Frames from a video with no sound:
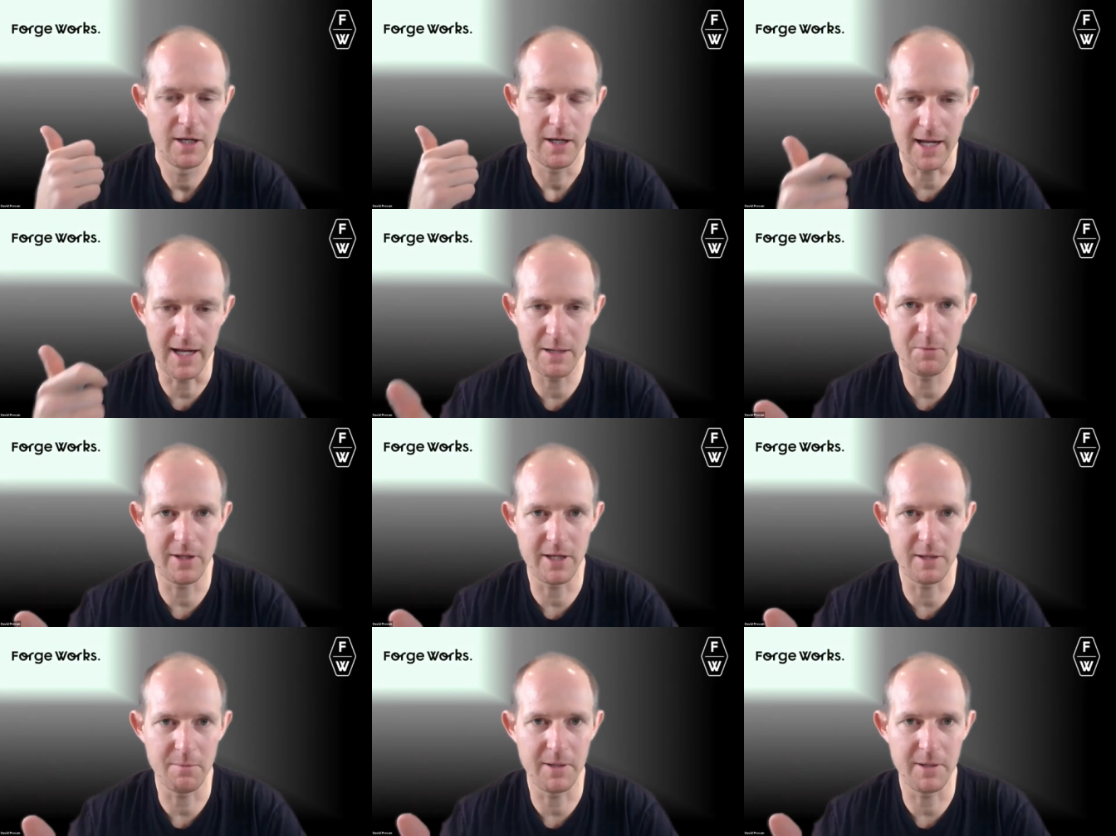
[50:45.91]

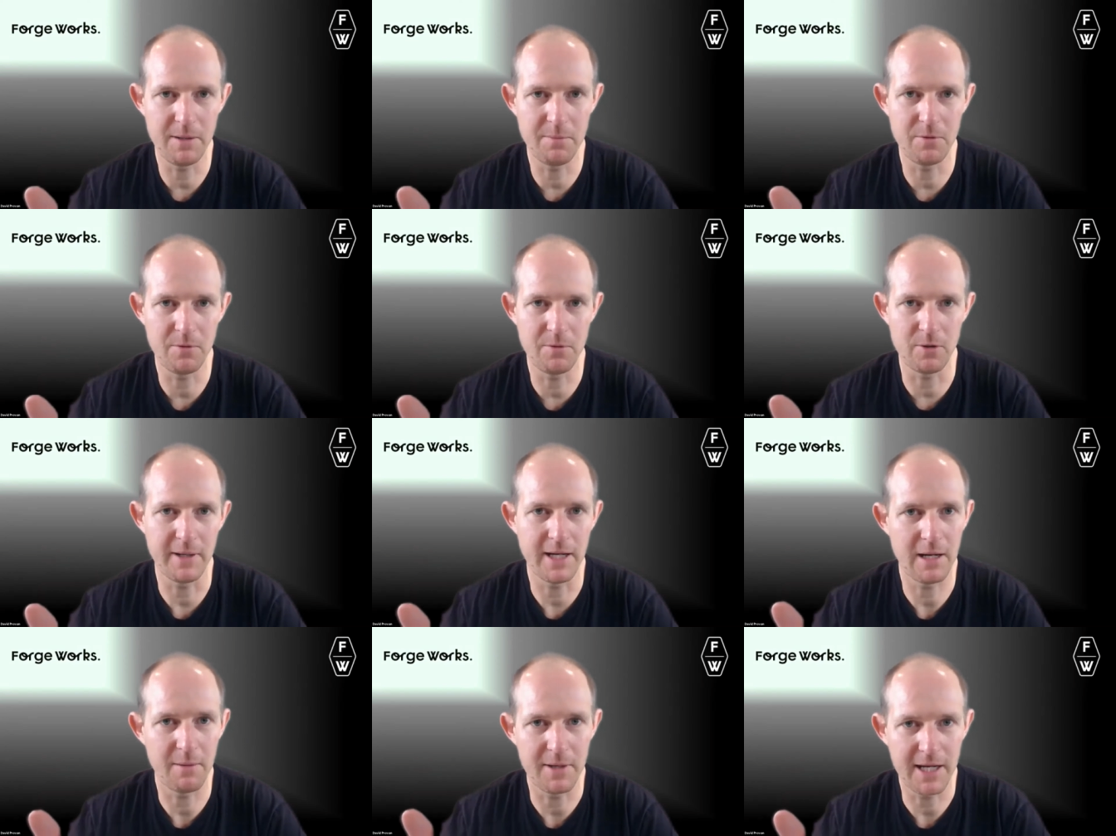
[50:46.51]
enable their people
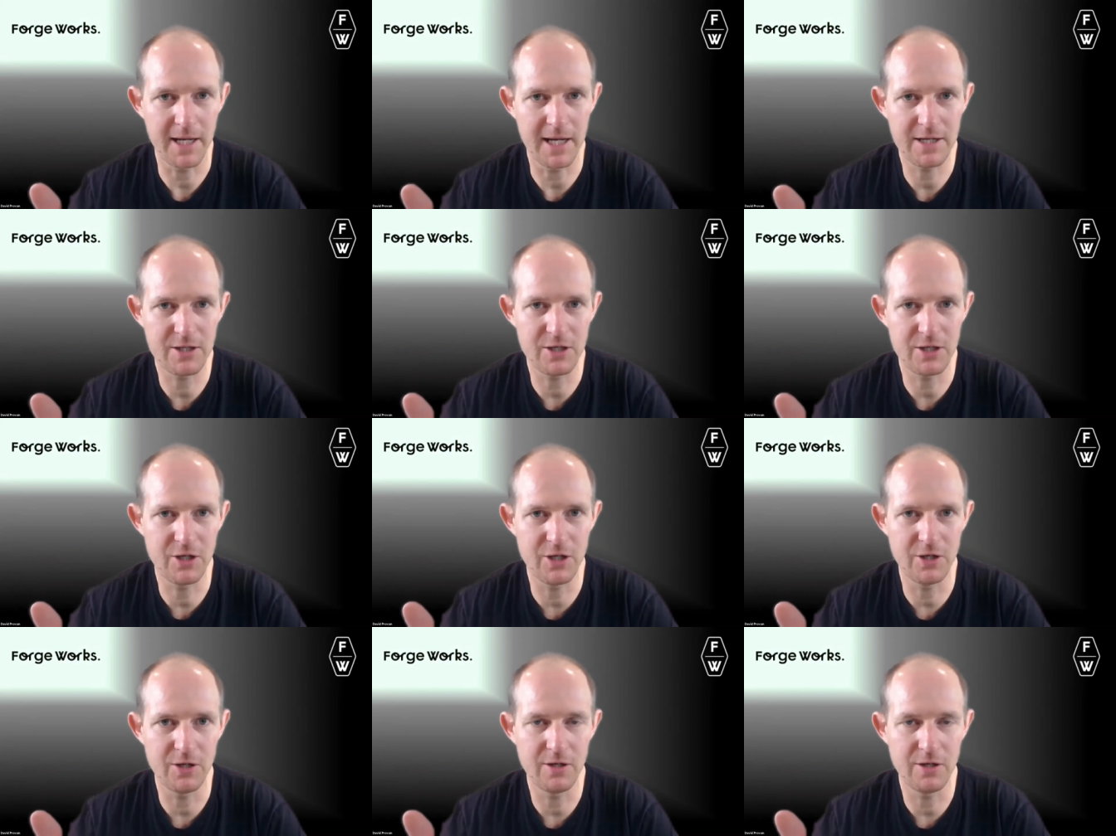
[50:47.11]
to be able to
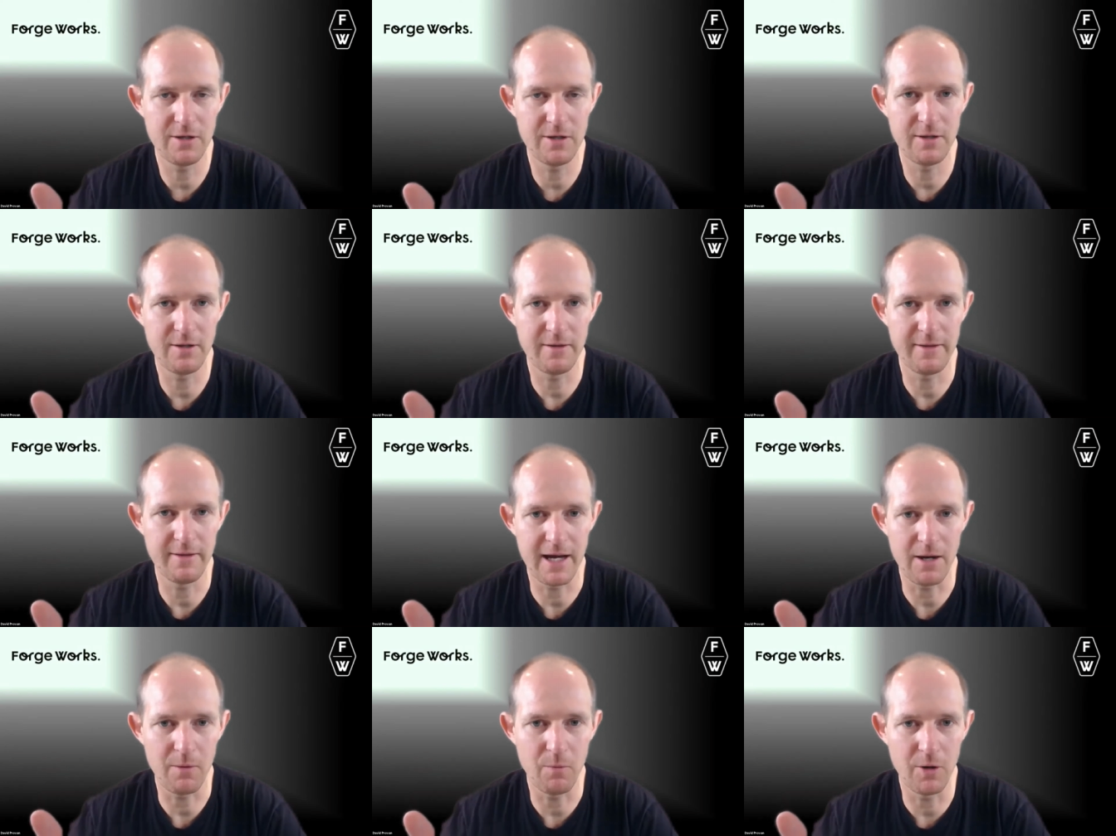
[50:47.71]
execute
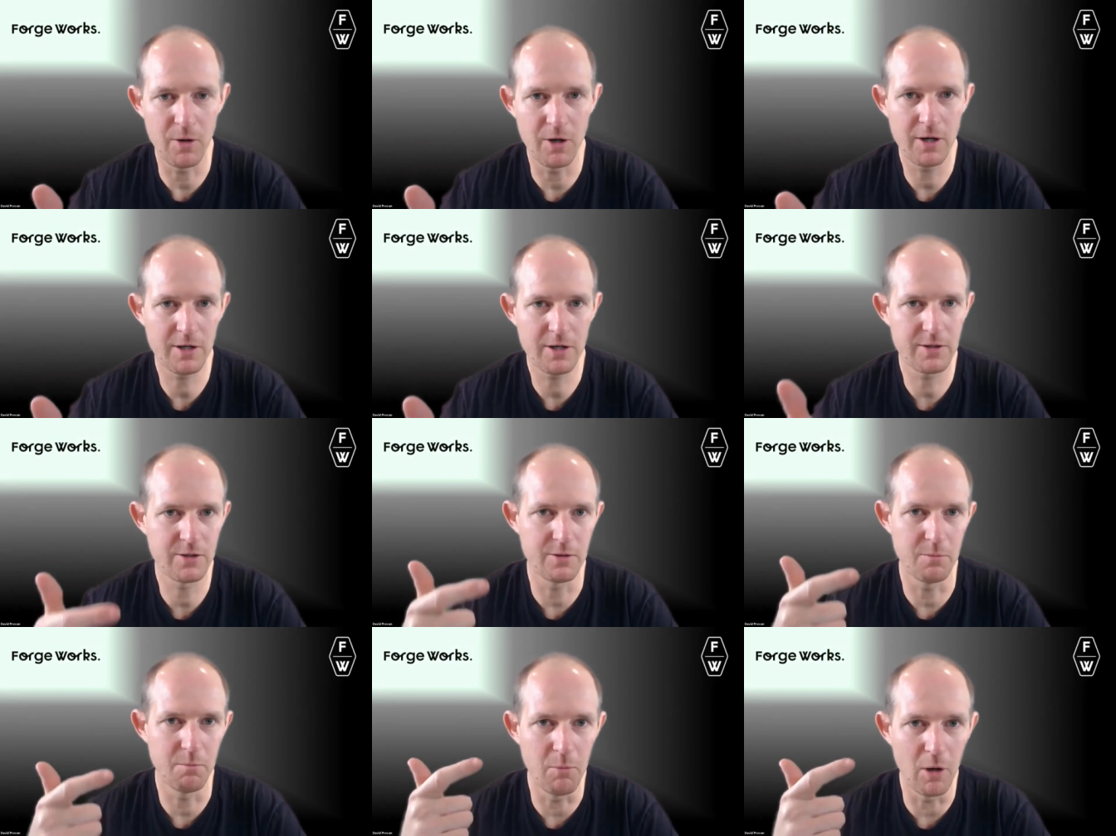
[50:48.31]
that
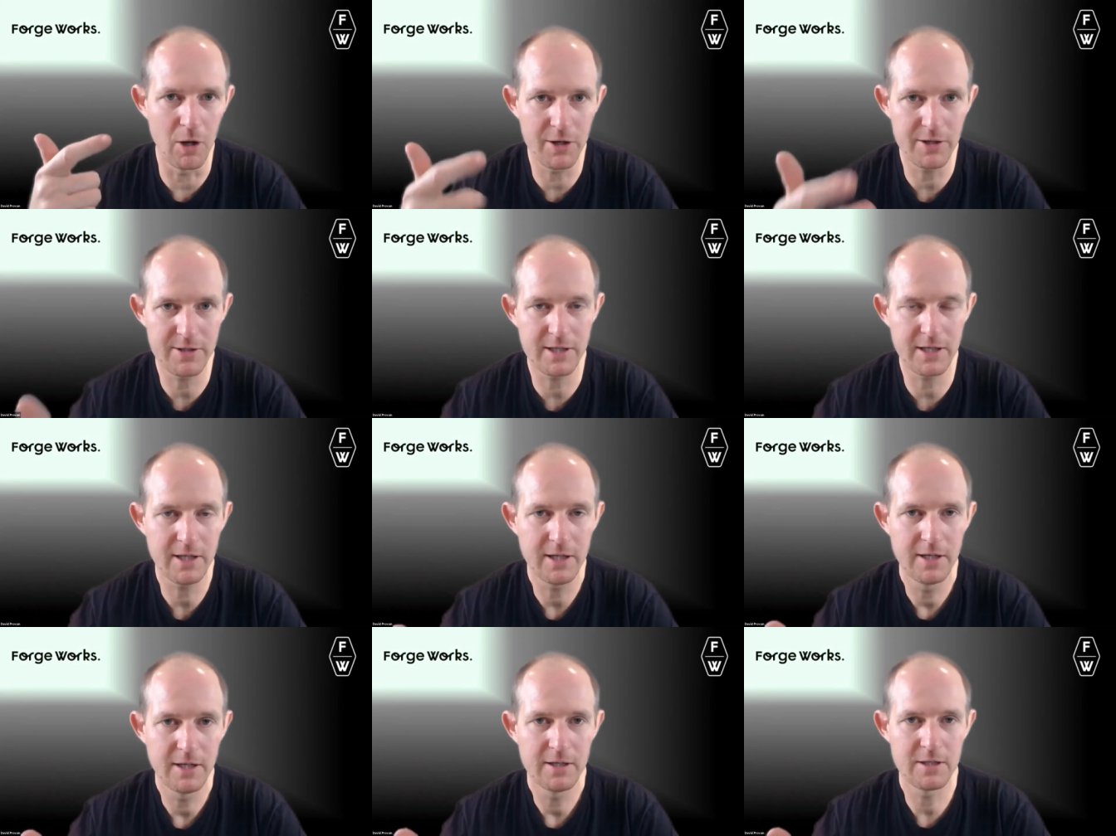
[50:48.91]
work, to monitor,